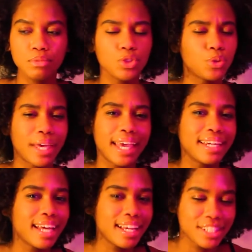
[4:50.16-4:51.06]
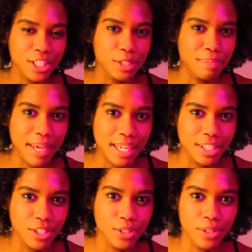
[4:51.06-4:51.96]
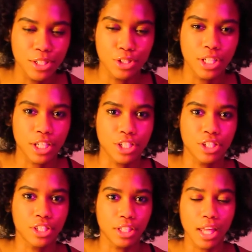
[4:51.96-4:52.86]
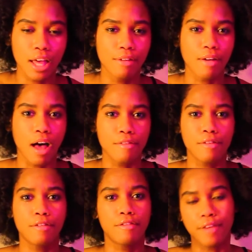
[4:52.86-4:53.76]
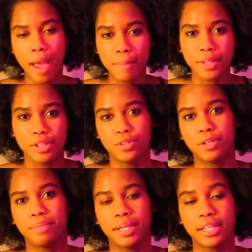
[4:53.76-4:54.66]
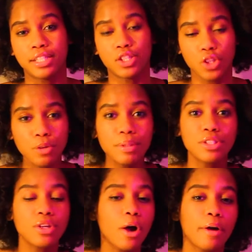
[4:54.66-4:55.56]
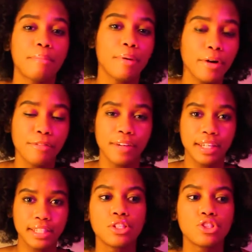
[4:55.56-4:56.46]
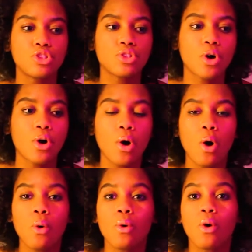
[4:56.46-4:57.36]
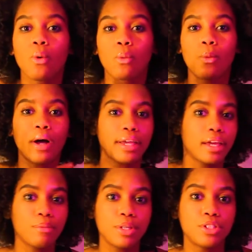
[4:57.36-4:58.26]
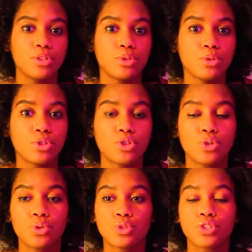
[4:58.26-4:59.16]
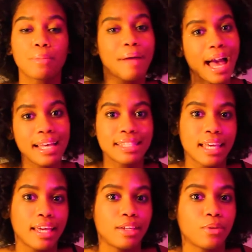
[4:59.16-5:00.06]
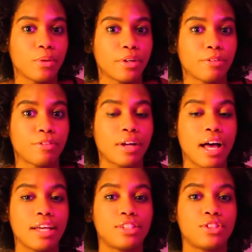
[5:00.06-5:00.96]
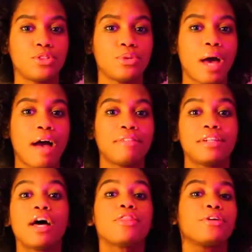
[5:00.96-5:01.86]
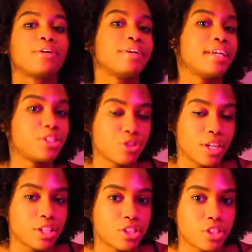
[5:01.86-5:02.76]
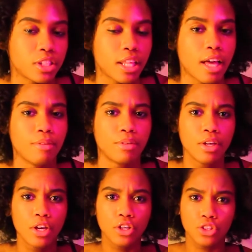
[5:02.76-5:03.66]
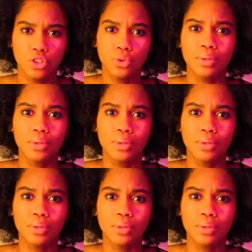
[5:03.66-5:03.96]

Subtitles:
you cannot just base your introduction to love off of a family unit because humans are imperfect. So what can we do to surpass that in order for us to have another introduction to love? You